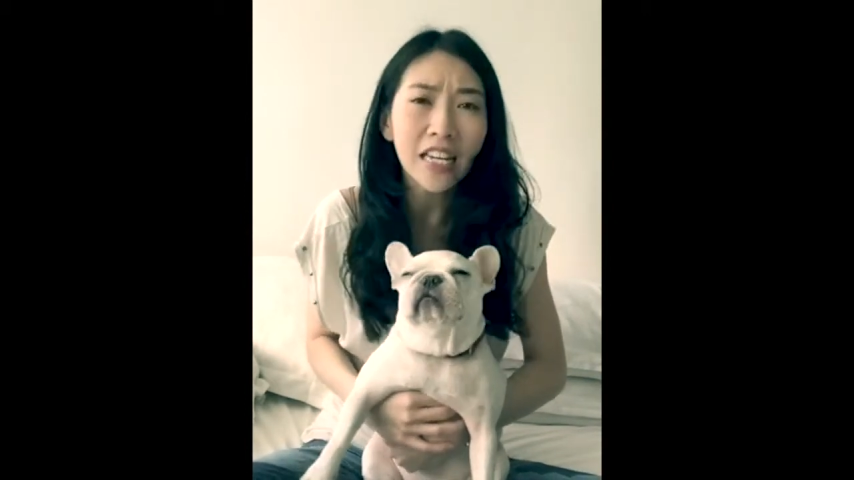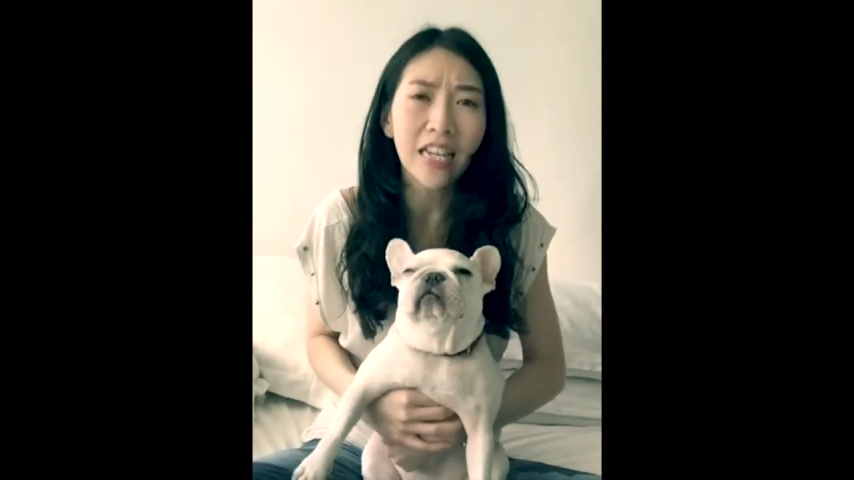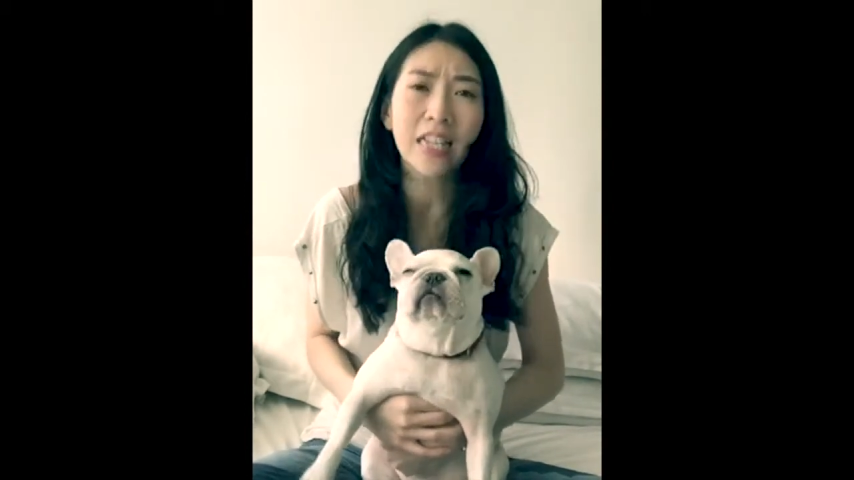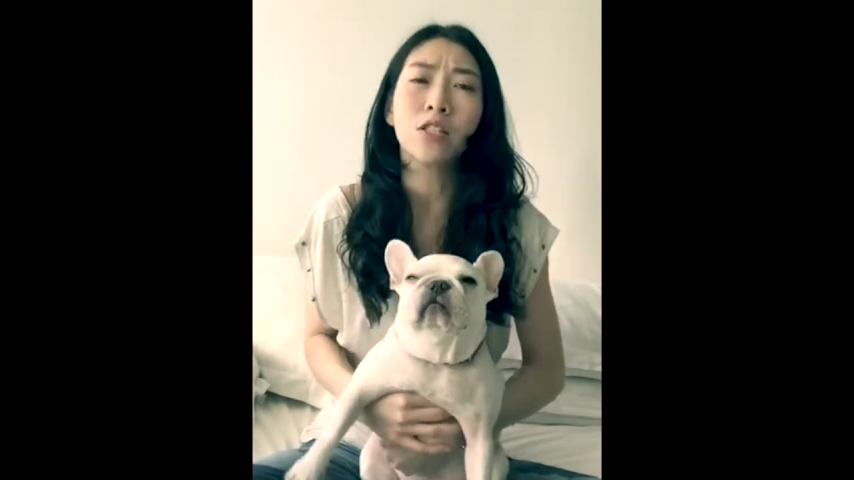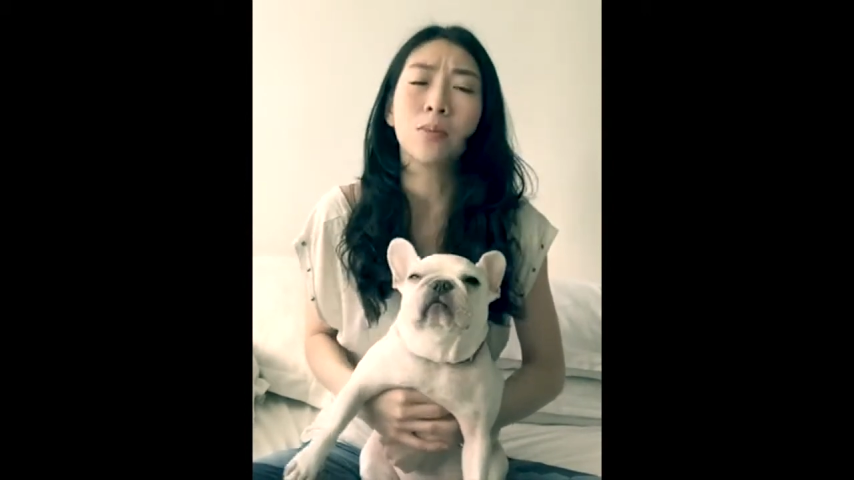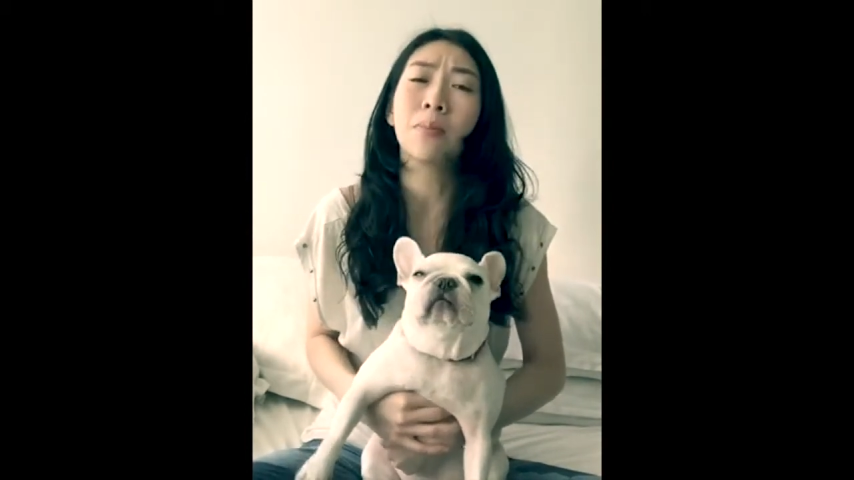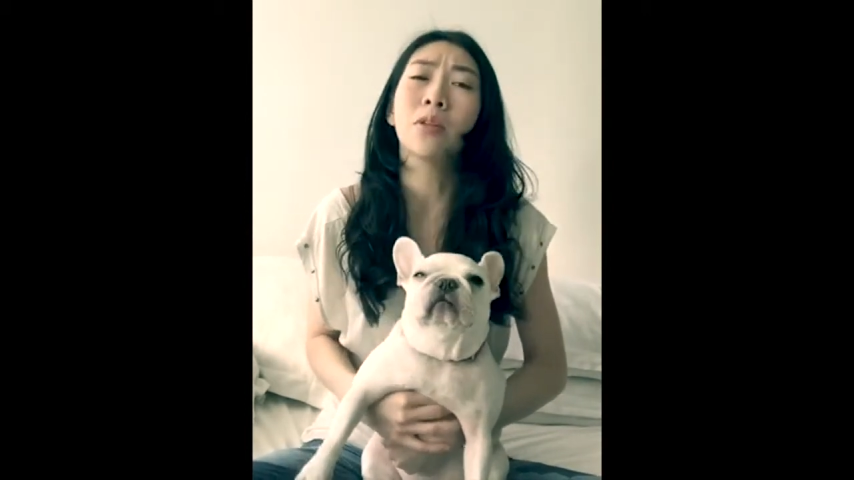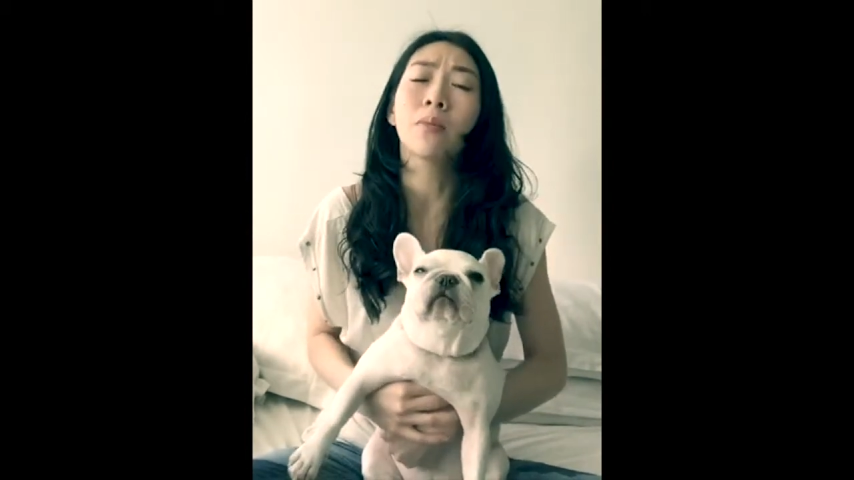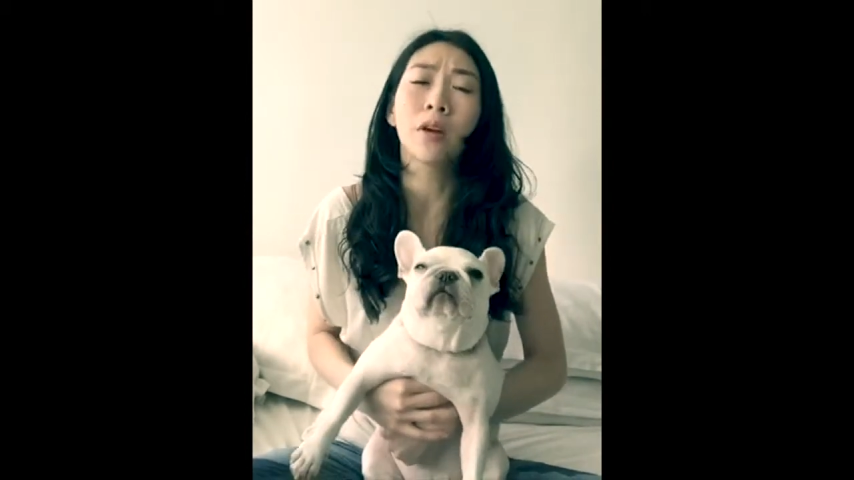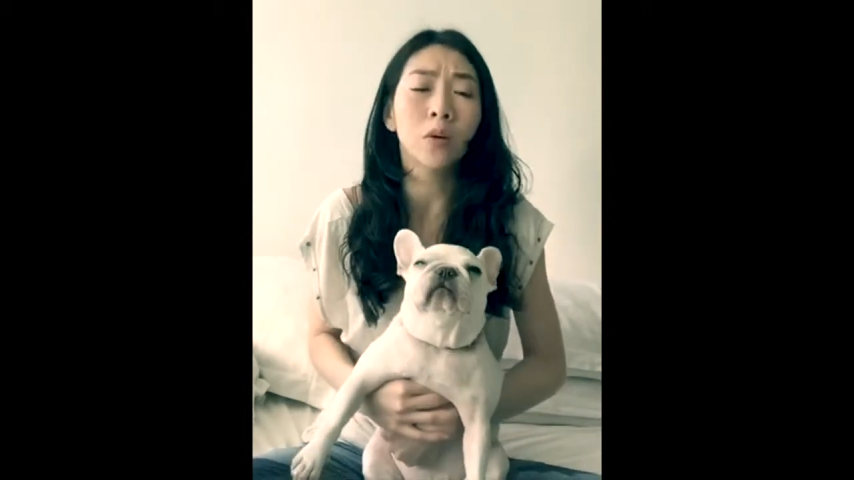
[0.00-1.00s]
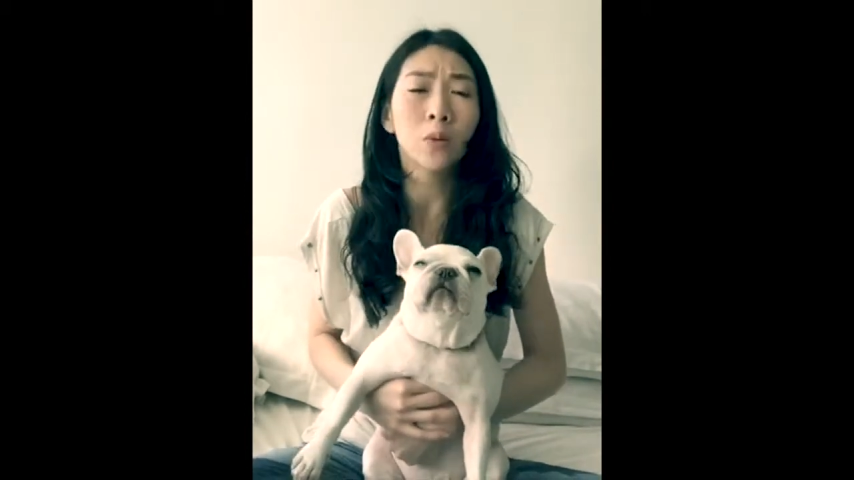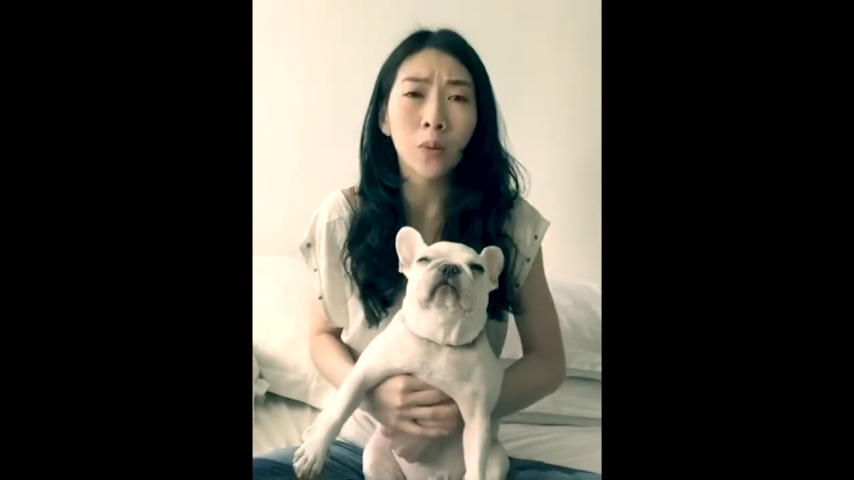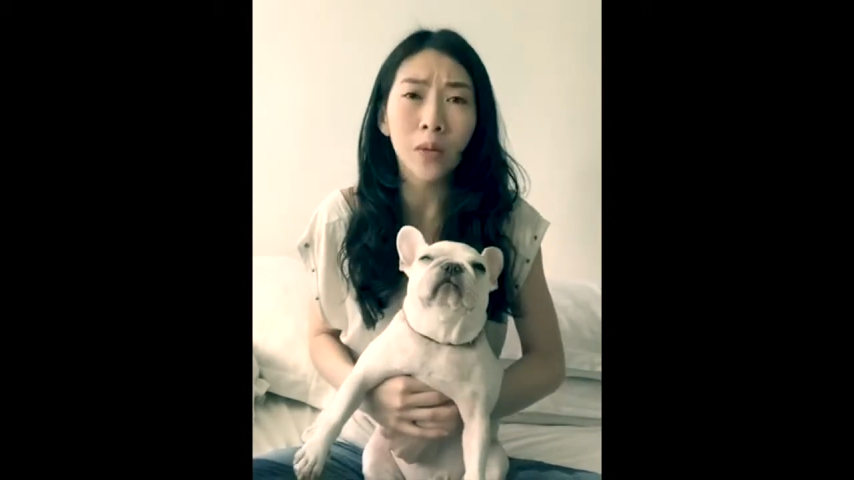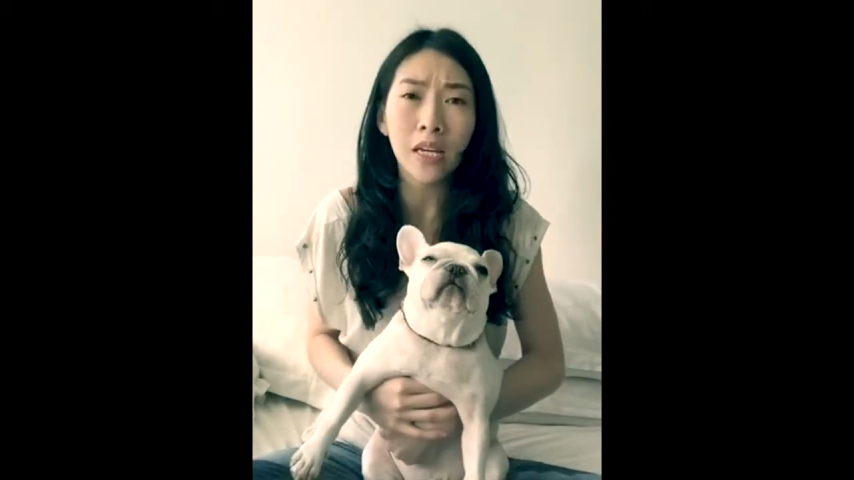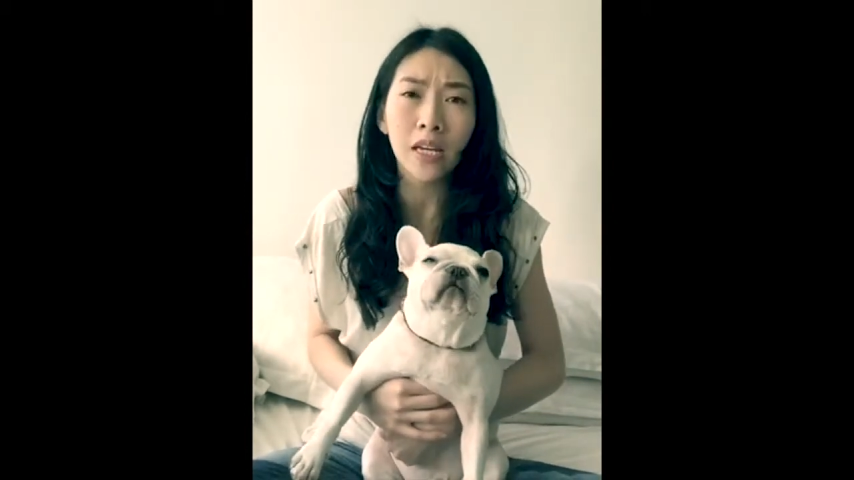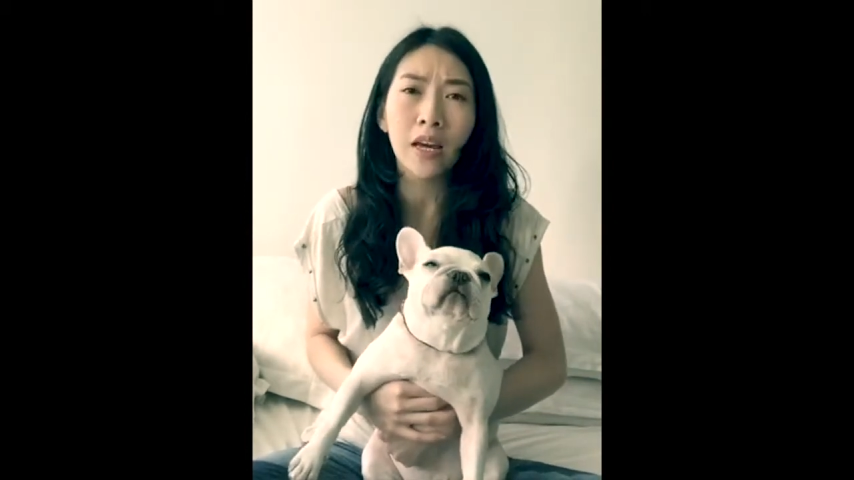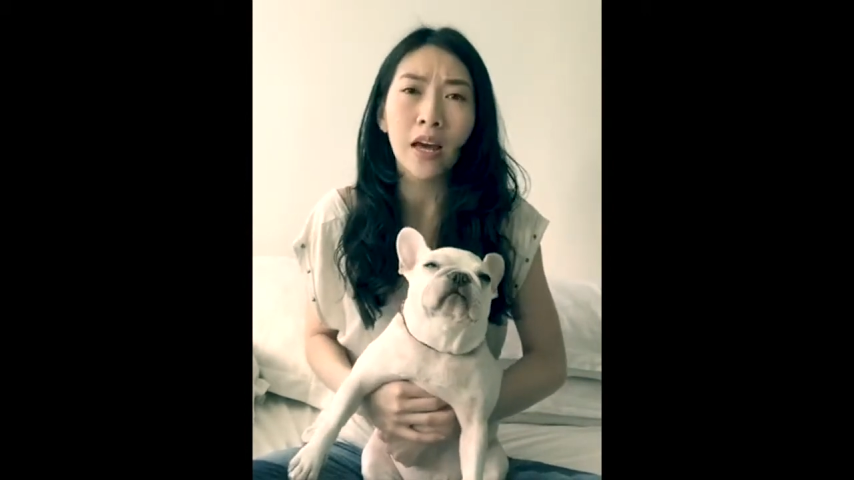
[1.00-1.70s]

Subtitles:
guy to be able to marry me.